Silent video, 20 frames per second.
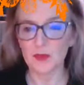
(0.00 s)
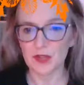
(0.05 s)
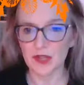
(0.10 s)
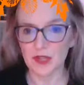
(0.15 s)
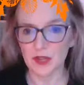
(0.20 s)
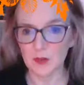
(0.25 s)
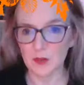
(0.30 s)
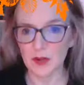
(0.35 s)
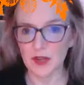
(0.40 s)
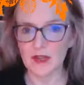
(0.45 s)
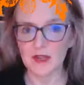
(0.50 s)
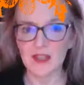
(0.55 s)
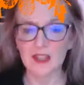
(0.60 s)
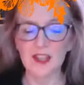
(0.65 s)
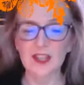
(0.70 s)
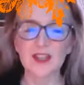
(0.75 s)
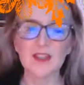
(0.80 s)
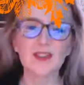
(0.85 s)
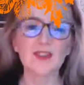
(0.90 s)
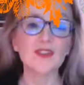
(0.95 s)
But anyway,
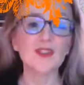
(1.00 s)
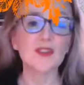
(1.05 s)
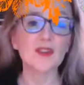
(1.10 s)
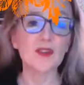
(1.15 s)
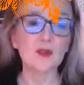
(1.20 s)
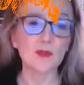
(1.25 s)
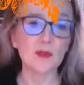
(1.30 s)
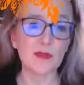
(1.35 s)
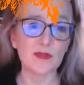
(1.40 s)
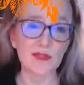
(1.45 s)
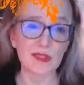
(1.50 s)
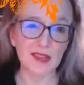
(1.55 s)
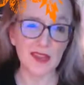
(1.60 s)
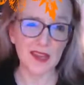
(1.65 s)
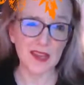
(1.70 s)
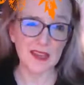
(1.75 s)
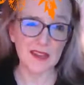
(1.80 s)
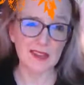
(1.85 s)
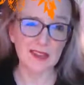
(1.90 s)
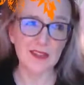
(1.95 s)
so I'm having
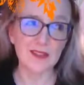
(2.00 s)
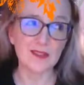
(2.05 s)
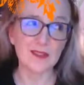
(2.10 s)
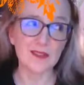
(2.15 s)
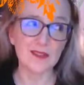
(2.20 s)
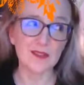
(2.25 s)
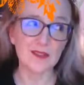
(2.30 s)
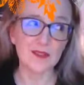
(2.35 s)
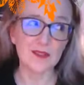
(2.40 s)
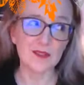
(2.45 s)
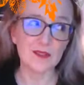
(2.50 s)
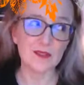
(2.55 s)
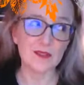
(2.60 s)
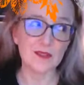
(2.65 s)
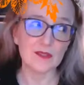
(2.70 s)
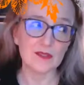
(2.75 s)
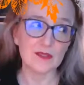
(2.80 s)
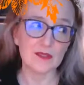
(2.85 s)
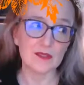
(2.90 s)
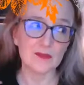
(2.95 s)
that and
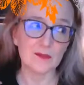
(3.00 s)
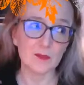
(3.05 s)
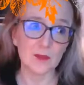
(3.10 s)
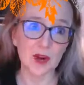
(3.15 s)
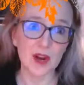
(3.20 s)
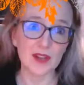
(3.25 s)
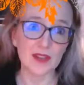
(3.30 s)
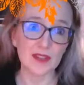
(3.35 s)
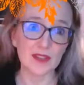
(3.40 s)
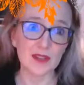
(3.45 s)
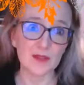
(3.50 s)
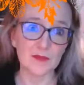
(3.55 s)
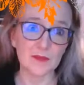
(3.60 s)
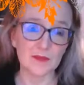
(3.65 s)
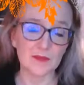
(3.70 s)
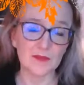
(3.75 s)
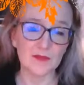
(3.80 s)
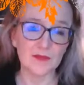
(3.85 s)
broccoli.